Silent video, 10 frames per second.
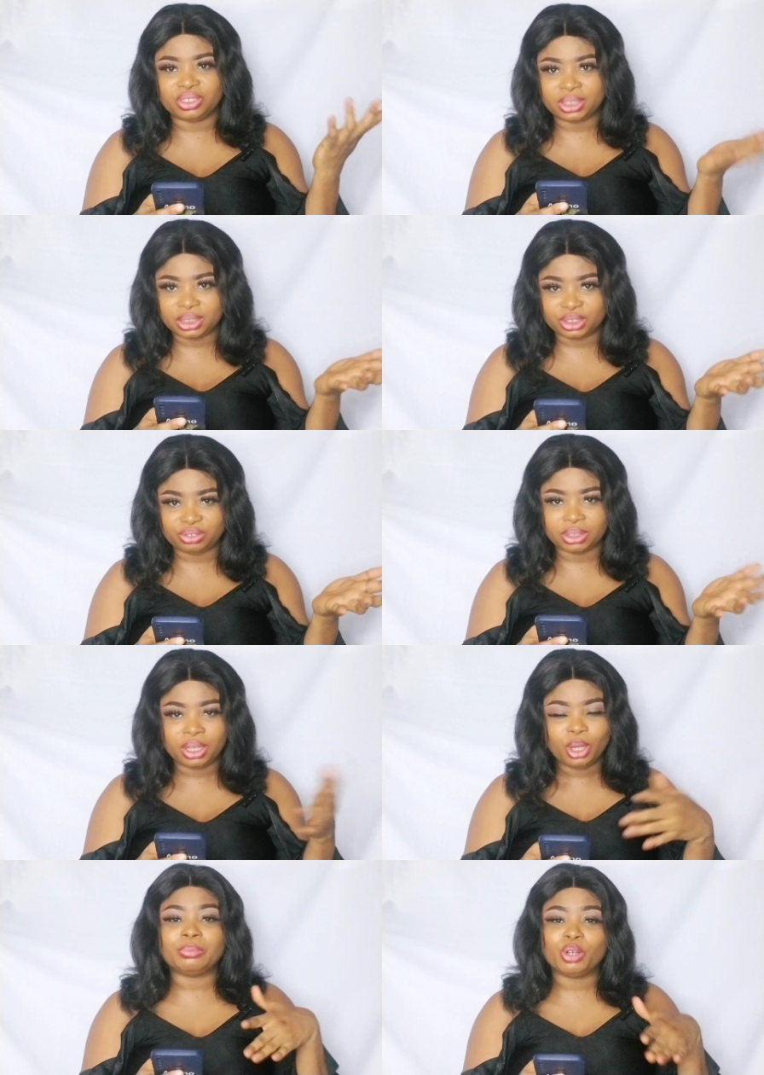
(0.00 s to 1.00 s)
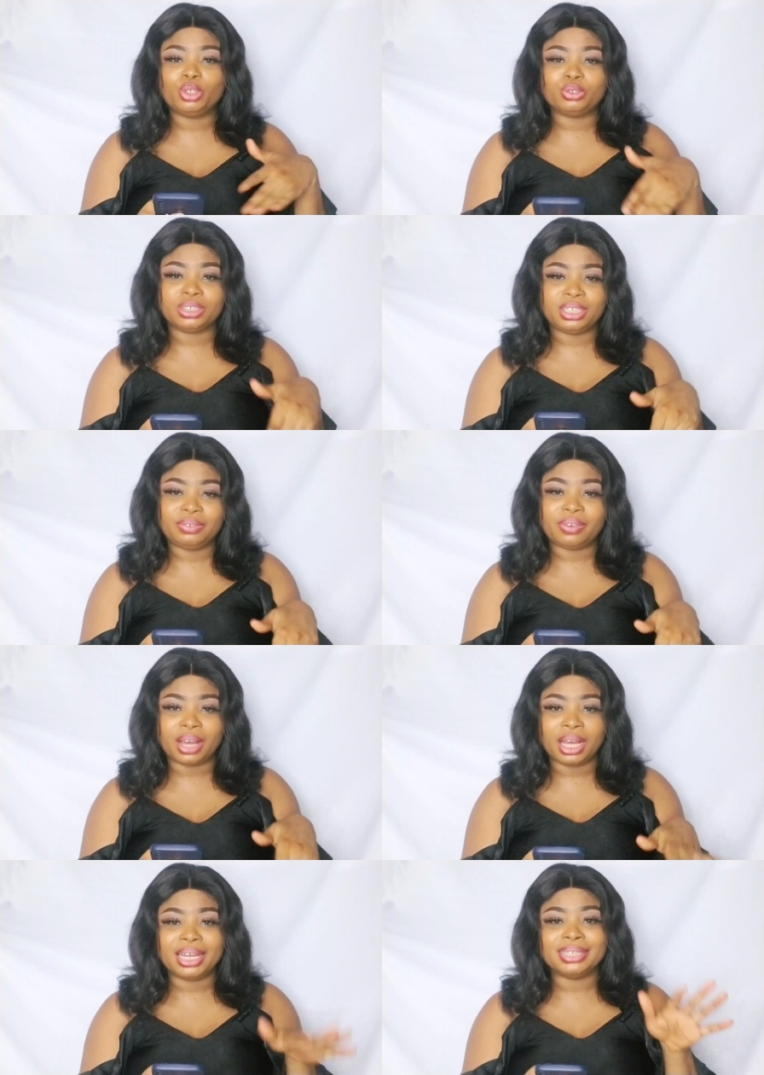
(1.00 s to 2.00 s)
necessary, I'm going to give
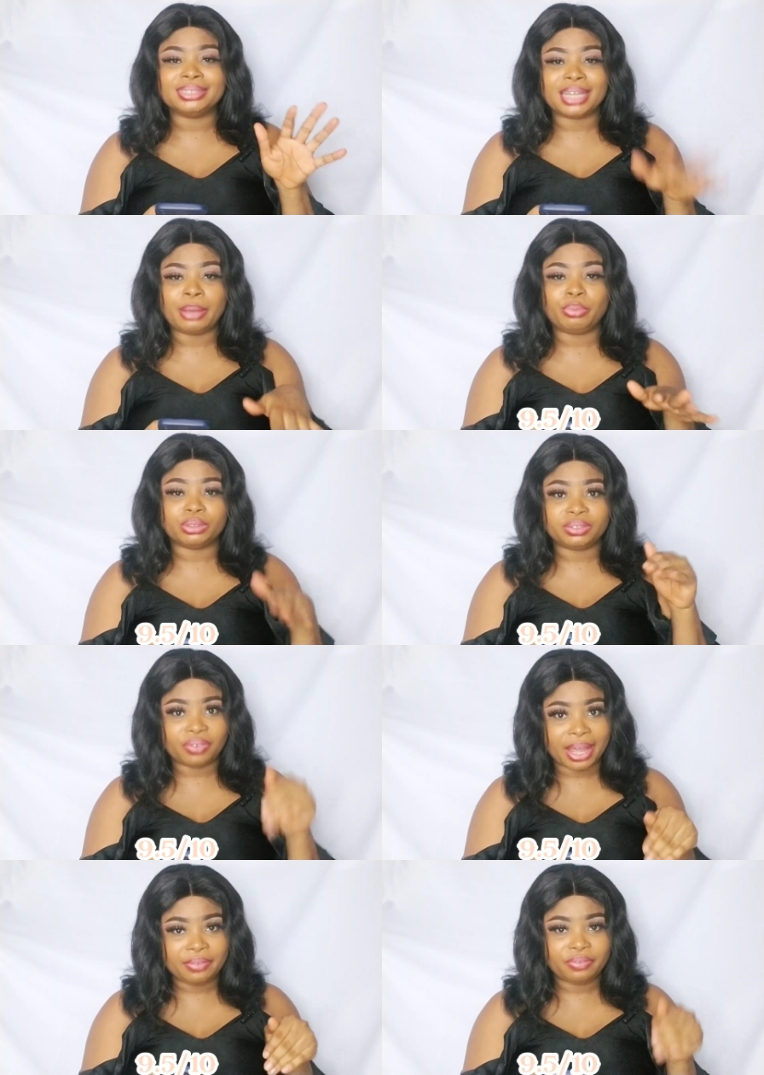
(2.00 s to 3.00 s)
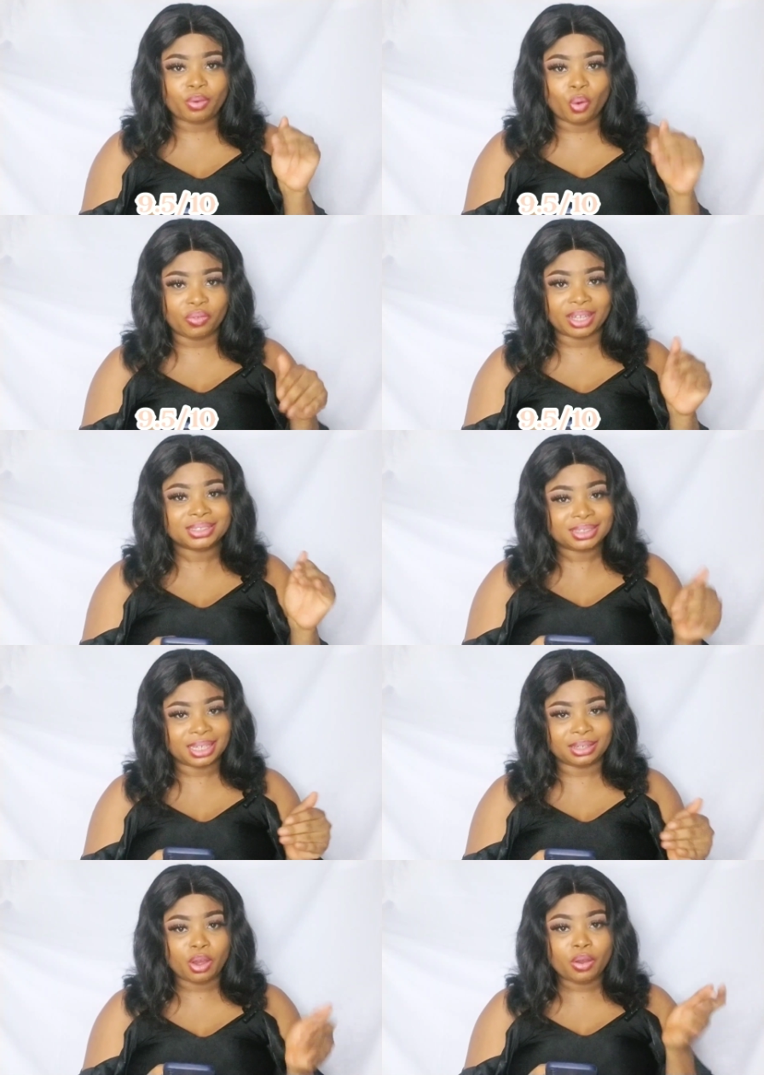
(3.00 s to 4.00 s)
her a 9.5 over
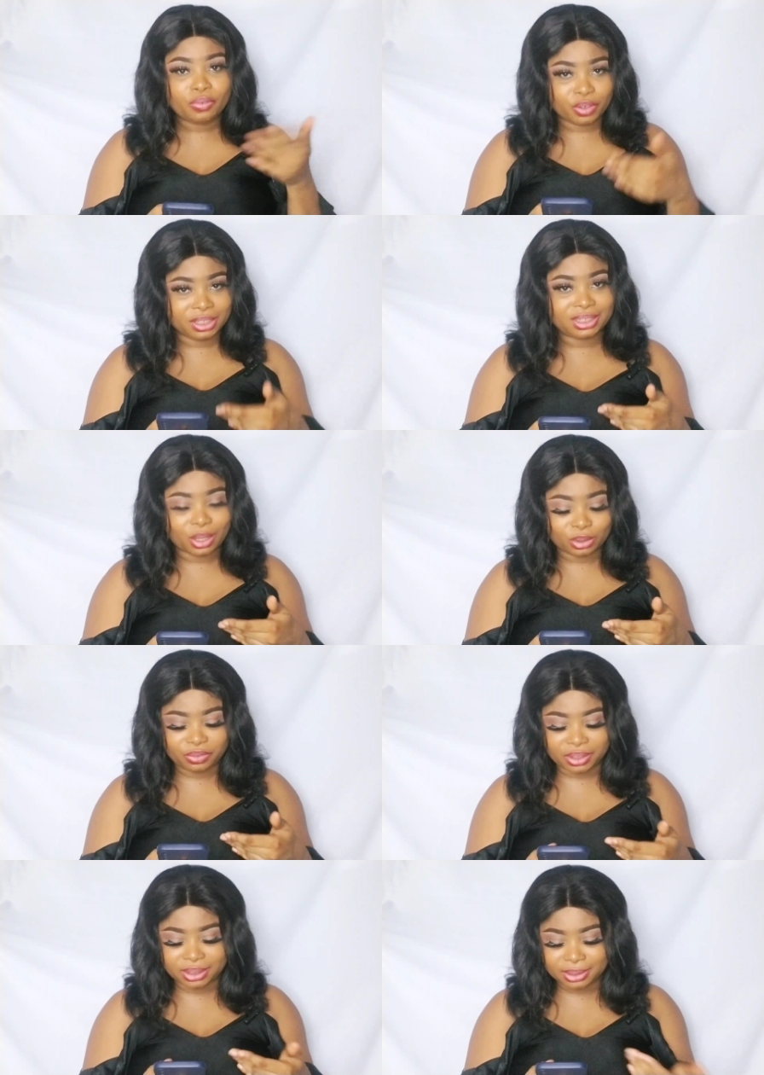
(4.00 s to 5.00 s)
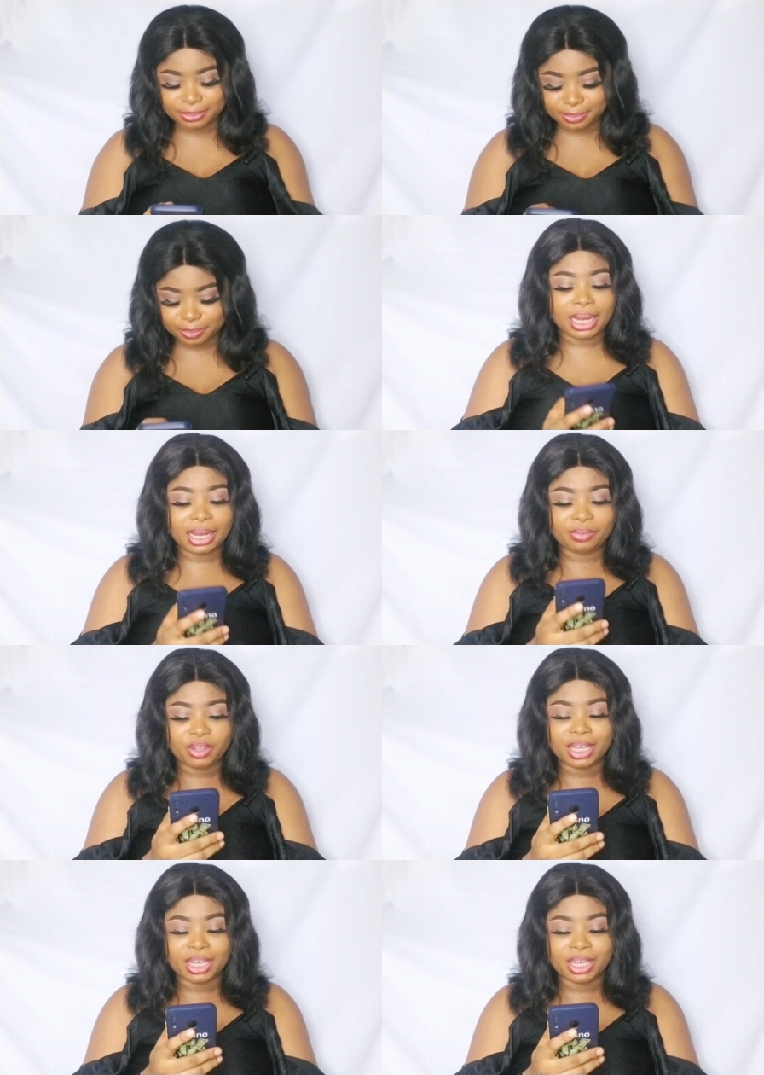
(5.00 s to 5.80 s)
10 for this outfit. Another celebrity I have